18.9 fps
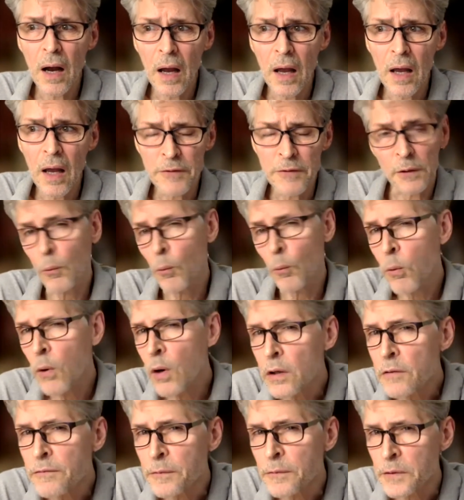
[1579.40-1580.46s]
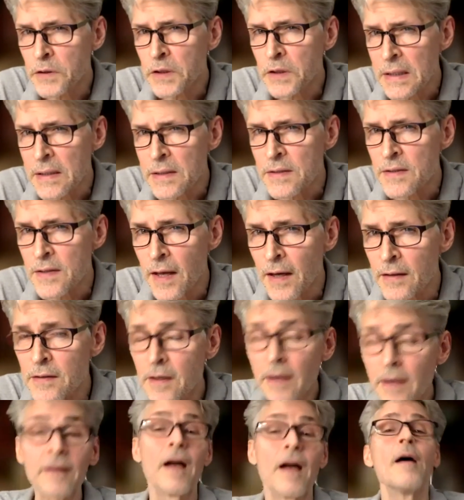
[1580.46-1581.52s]
if it'll work for kids that
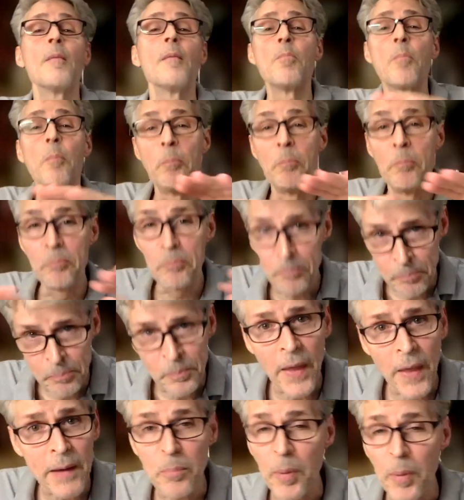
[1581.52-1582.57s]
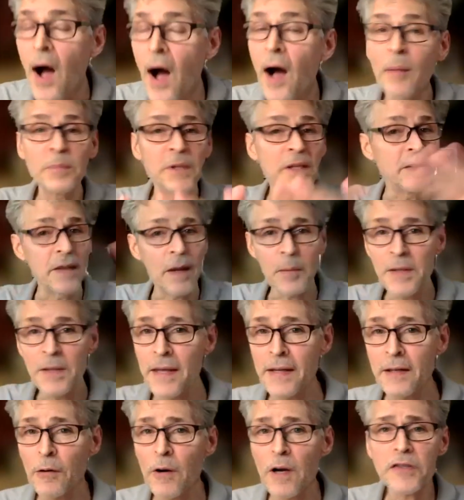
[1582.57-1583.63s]
young. They bombed it. I mean,
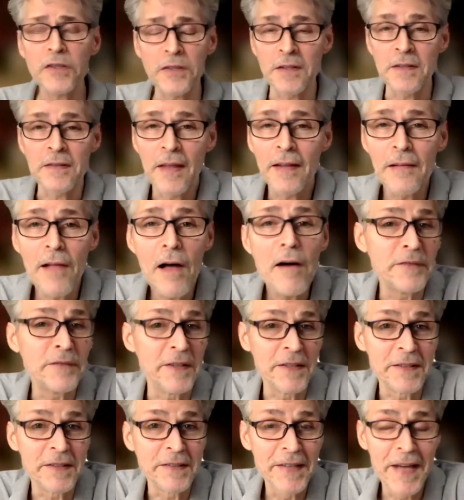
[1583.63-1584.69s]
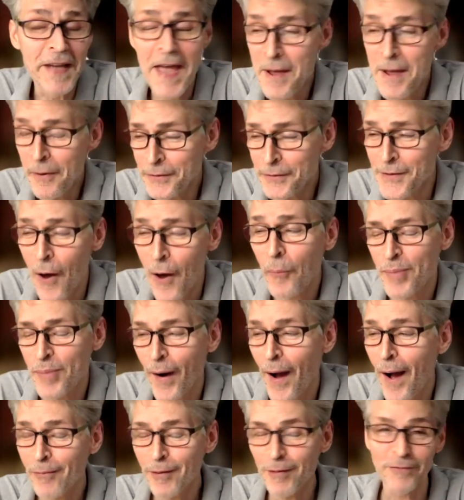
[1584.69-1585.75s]
they crushed it. They loved it. It was no
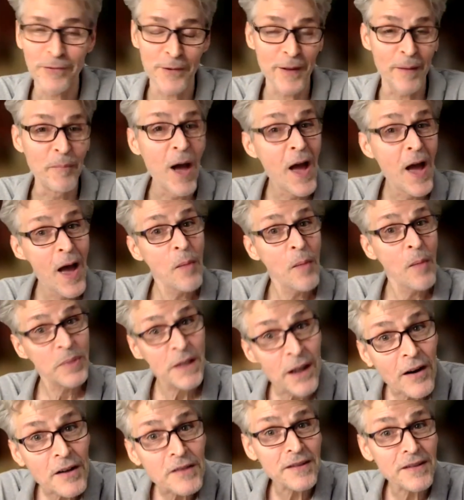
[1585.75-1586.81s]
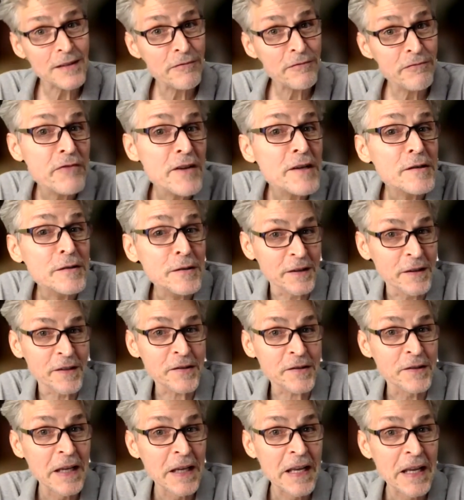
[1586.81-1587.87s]
problem for them because they're
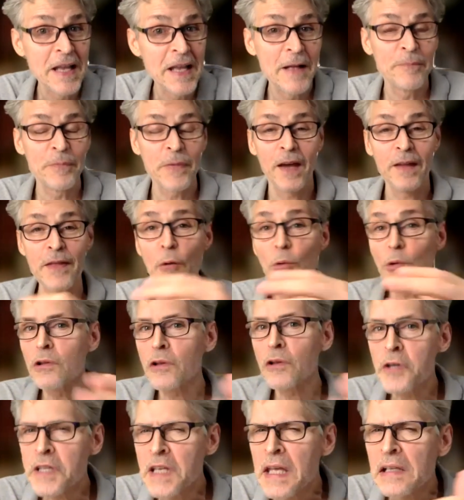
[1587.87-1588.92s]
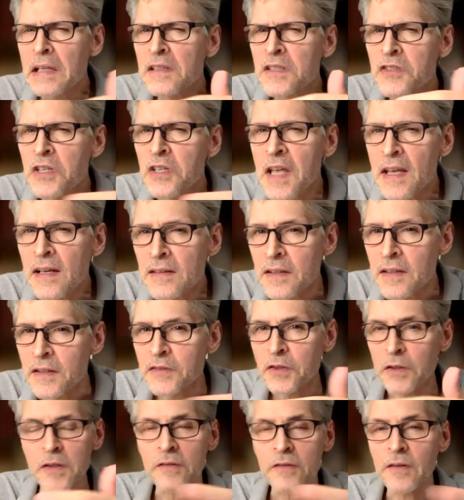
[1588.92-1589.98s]
fearless. And they were learning English in
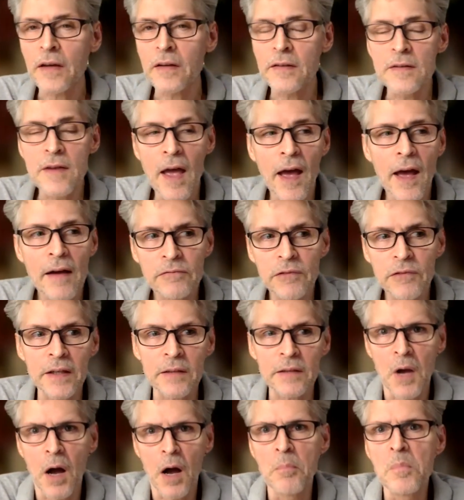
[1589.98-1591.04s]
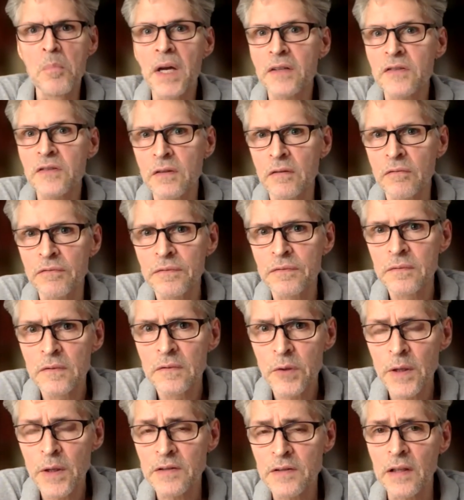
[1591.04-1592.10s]
English because I didn't have like a mix of
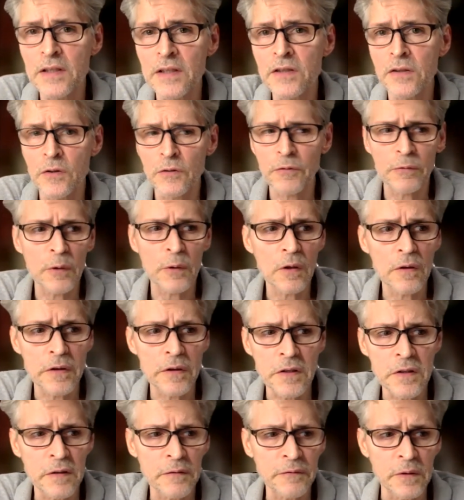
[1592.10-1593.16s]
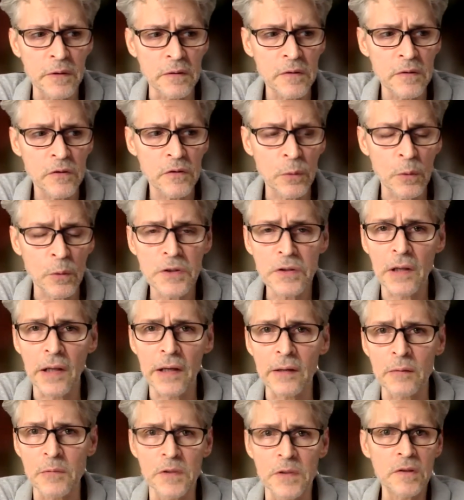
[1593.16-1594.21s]
translations for all their different source
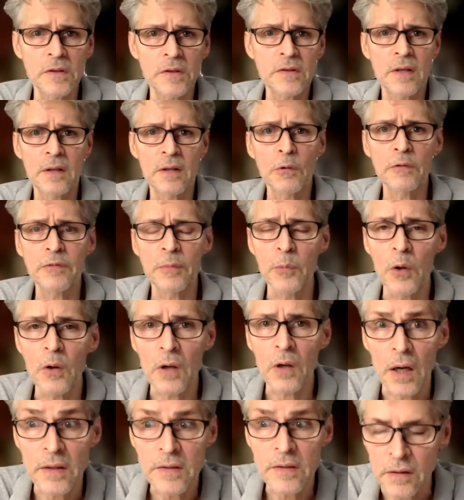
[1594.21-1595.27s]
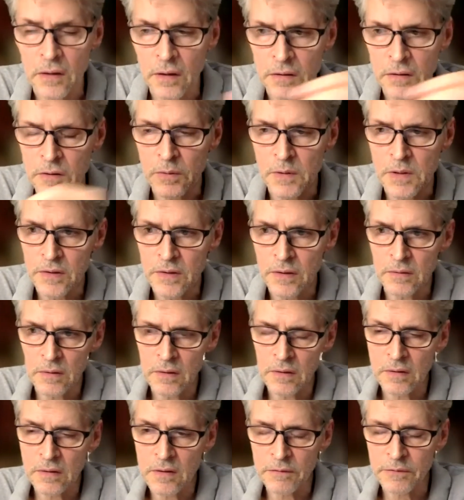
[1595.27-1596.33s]
languages. They were from all kinds of countries
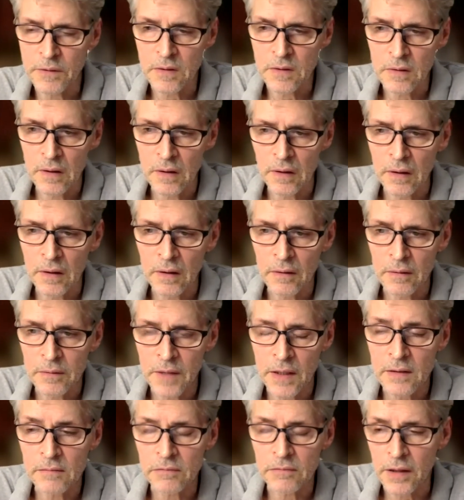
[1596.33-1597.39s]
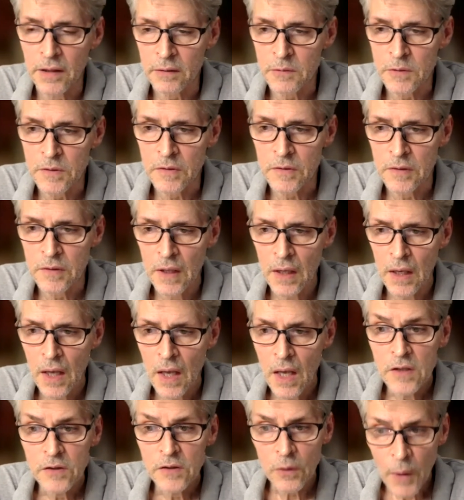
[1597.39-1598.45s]
in different native languages.
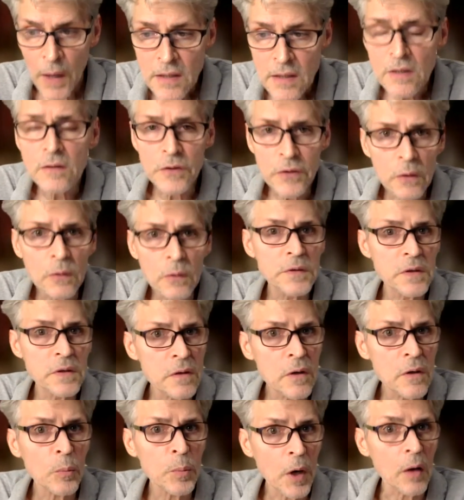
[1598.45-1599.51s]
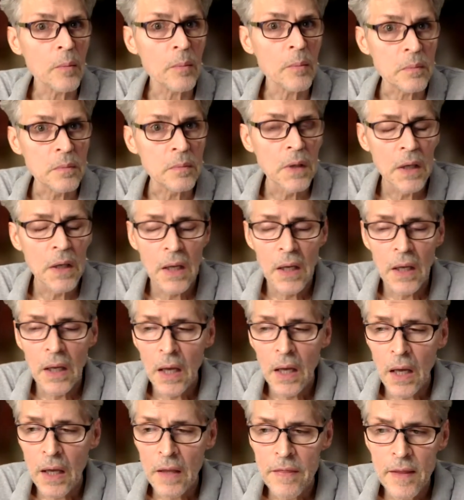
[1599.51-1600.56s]
So 8 years old is no problem.
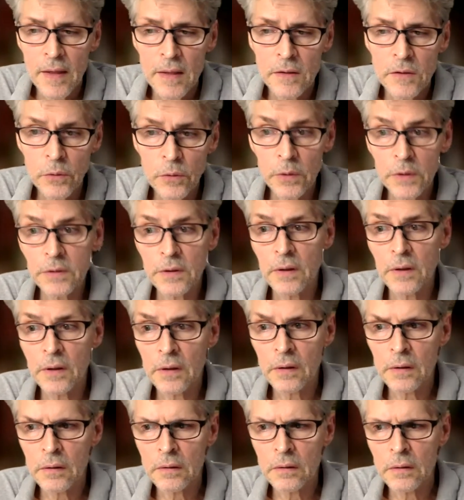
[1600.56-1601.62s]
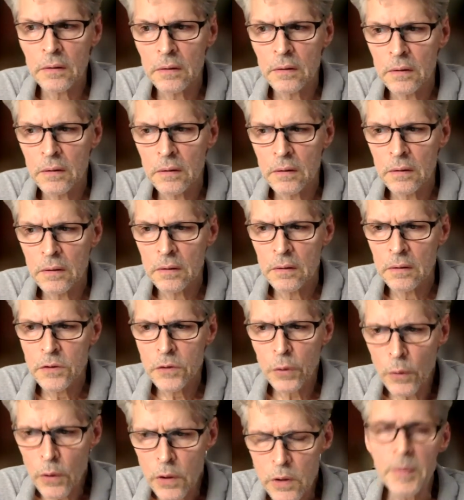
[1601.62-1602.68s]
And then during the
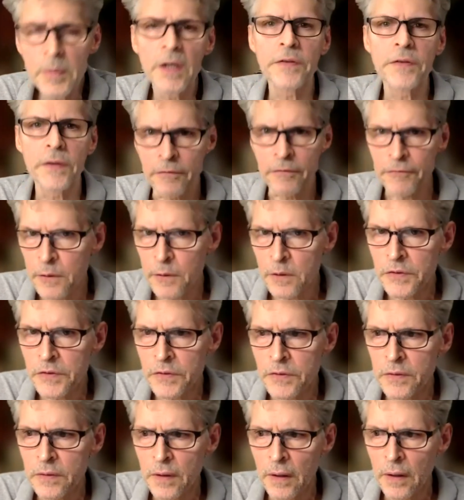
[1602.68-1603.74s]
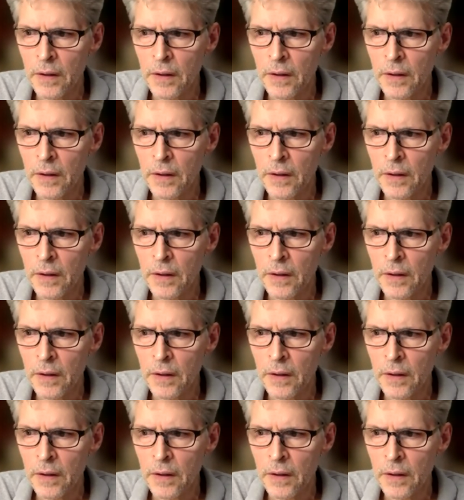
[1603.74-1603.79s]
tournament, the first